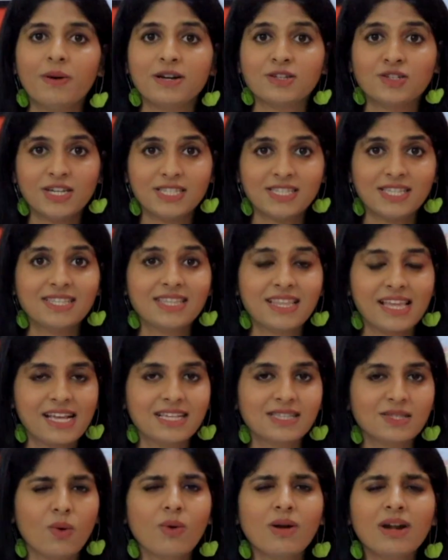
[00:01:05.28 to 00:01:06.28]
purchases
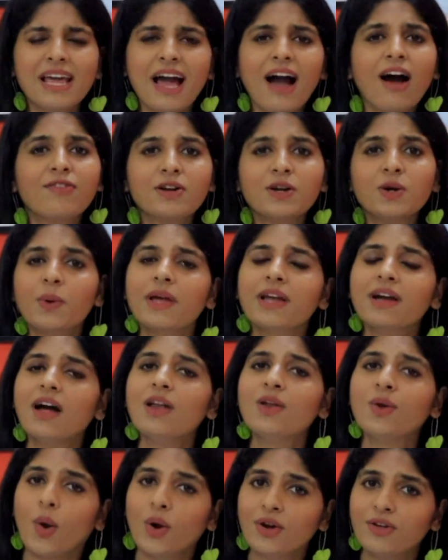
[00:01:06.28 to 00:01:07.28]
things only after doing
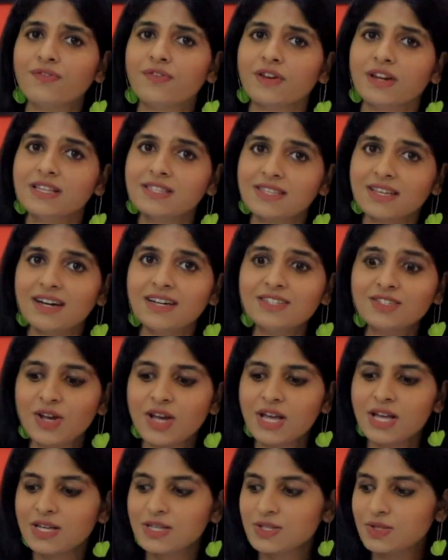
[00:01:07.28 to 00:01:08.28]
a lot of research.
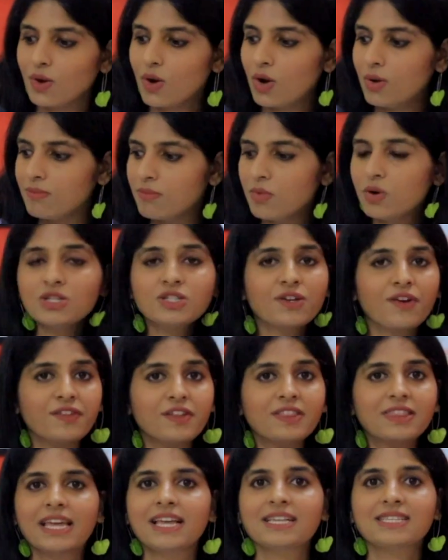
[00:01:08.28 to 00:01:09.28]
So most of
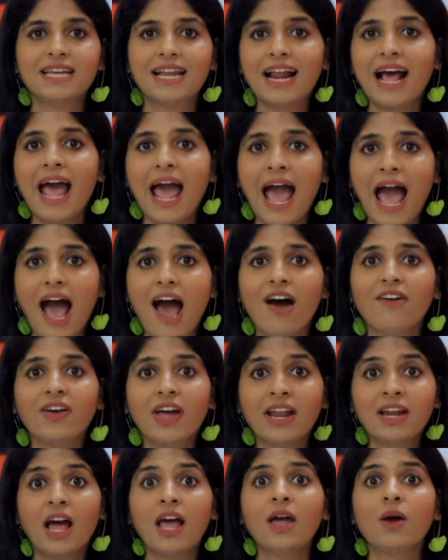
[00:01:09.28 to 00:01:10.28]
the things that I have
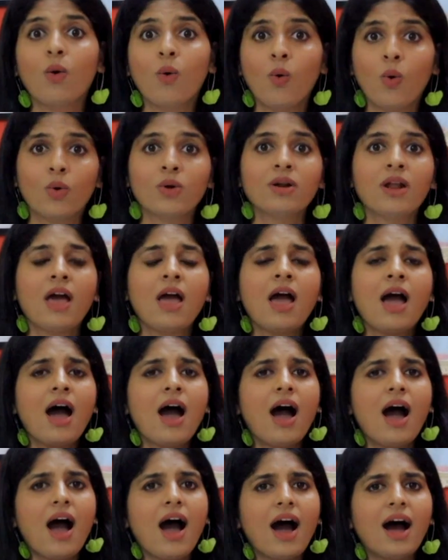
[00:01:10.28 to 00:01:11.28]
and I own
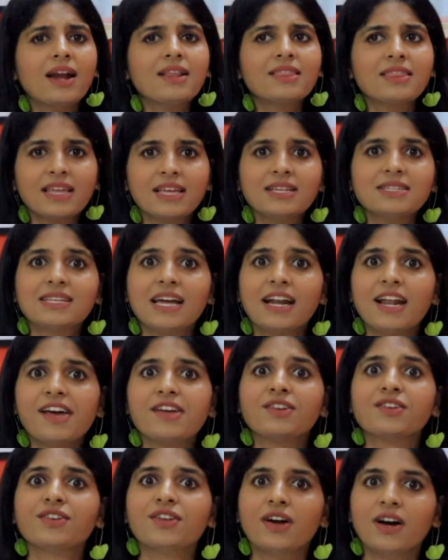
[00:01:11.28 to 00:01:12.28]
are things that
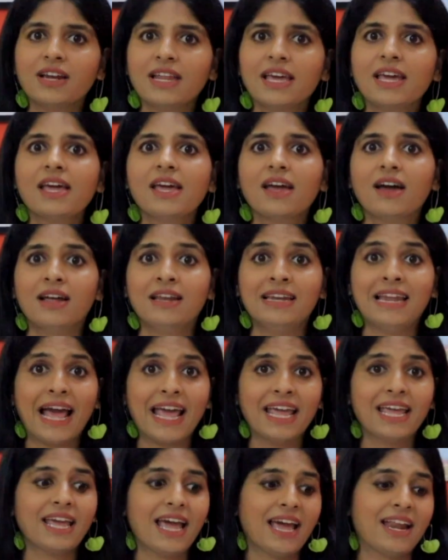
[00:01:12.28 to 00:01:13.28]
I really
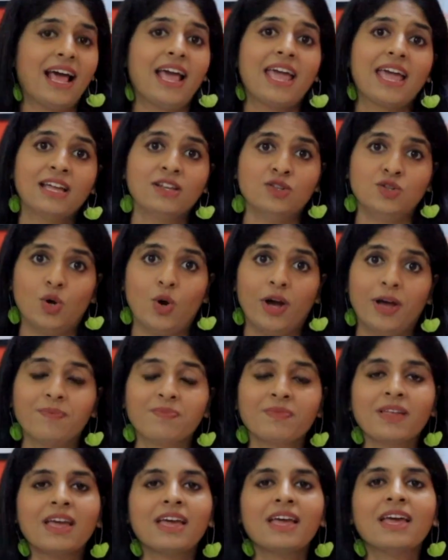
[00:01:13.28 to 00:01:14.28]
like and I enjoy.
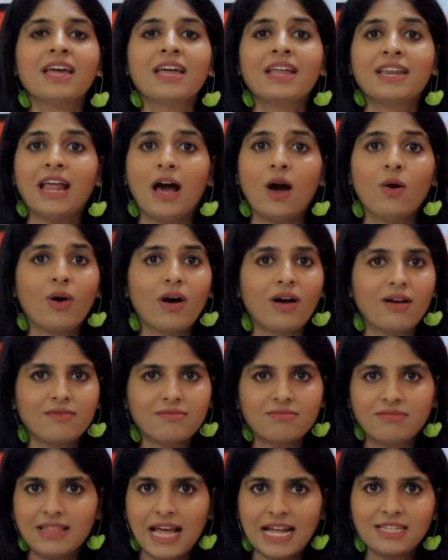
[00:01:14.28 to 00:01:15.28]
Now,
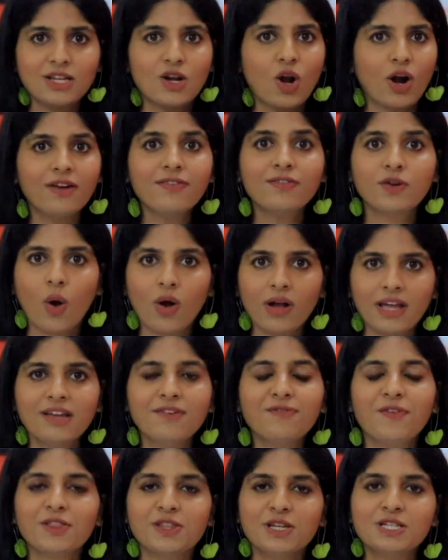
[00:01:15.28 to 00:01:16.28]
that's a lot of
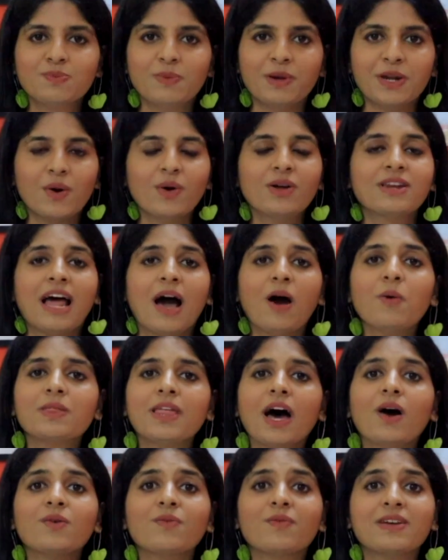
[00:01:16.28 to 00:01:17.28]
talking for this video. Now,
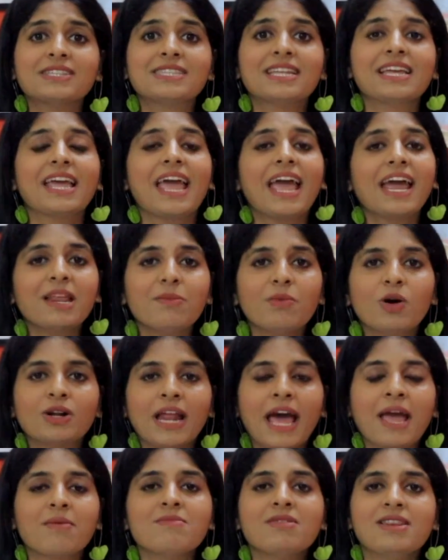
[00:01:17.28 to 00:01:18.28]
without wasting any more
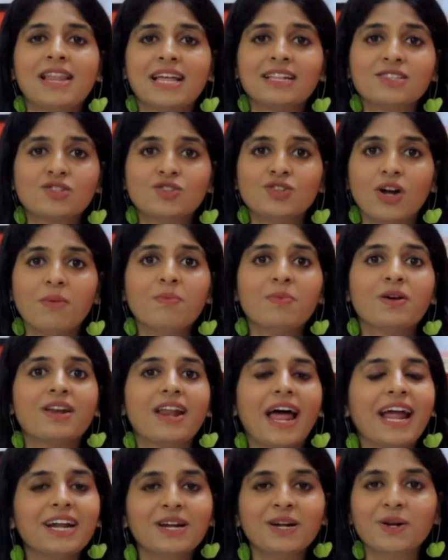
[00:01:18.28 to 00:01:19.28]
time, let's jump
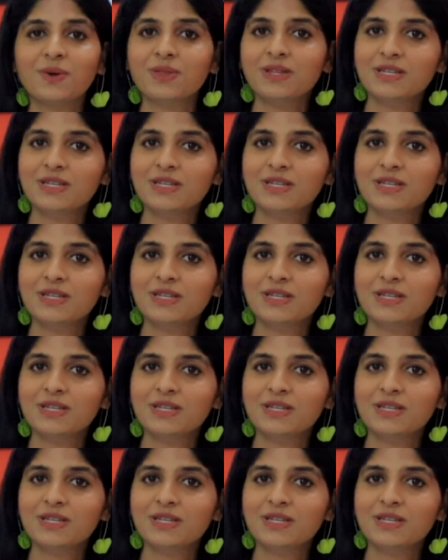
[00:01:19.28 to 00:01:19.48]
right into